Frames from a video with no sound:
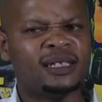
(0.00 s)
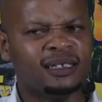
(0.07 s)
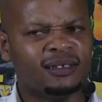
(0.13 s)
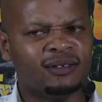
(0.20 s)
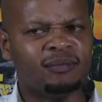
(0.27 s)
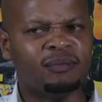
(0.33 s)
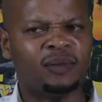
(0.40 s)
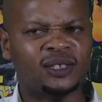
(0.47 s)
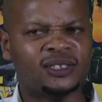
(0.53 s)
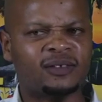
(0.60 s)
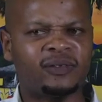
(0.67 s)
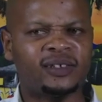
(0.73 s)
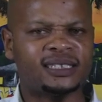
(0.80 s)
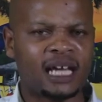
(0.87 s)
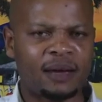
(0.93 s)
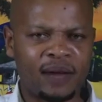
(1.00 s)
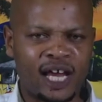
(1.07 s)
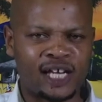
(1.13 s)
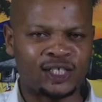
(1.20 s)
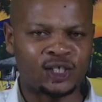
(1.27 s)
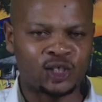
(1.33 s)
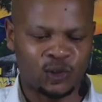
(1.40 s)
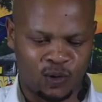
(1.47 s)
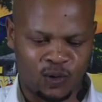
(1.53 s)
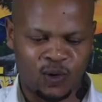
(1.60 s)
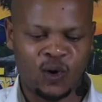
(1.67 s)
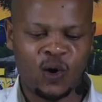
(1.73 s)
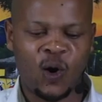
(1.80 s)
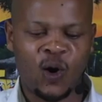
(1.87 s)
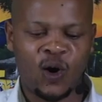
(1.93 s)
maybe most of the time
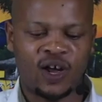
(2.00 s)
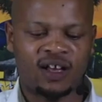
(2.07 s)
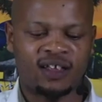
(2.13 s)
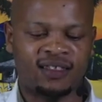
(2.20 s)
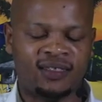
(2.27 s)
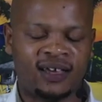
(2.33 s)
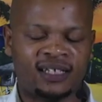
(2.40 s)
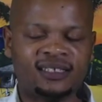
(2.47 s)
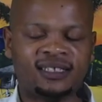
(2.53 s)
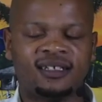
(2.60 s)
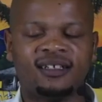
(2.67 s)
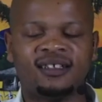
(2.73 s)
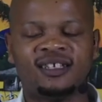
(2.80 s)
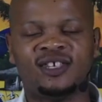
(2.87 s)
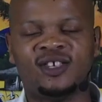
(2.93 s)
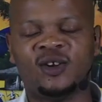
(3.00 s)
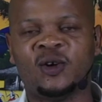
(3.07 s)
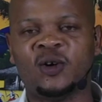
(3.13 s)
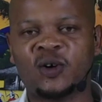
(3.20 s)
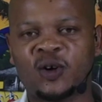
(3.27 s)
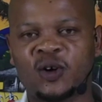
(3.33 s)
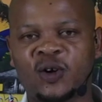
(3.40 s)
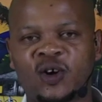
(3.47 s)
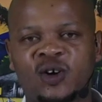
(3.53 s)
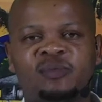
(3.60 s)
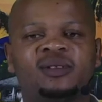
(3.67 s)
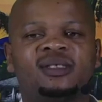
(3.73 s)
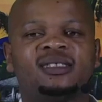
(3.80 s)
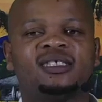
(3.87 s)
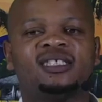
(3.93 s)
ensure that your
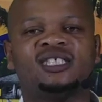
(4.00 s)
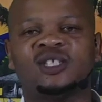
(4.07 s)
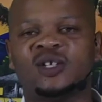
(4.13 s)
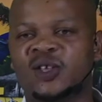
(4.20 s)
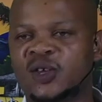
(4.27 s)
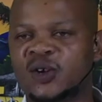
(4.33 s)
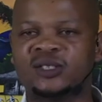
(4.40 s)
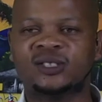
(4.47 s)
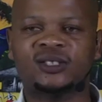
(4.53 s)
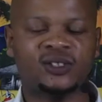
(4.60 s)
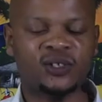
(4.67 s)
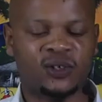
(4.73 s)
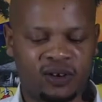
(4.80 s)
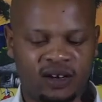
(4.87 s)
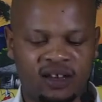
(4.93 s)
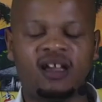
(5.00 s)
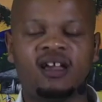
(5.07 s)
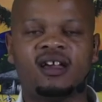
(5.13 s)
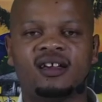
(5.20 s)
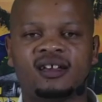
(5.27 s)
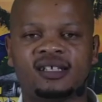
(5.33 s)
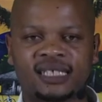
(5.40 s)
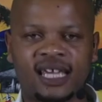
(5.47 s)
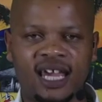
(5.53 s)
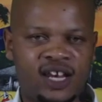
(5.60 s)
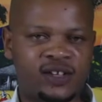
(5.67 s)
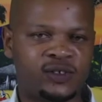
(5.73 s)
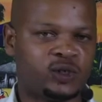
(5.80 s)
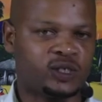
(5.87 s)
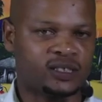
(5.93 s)
composition, your story
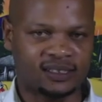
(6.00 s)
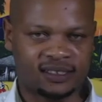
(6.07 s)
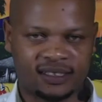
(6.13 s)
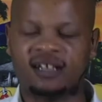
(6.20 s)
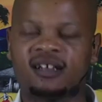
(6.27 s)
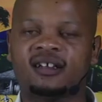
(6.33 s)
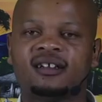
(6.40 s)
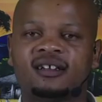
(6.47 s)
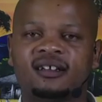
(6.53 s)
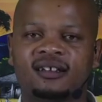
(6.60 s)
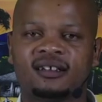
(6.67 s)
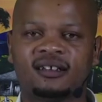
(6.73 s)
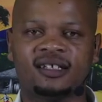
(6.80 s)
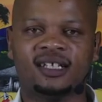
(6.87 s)
is interesting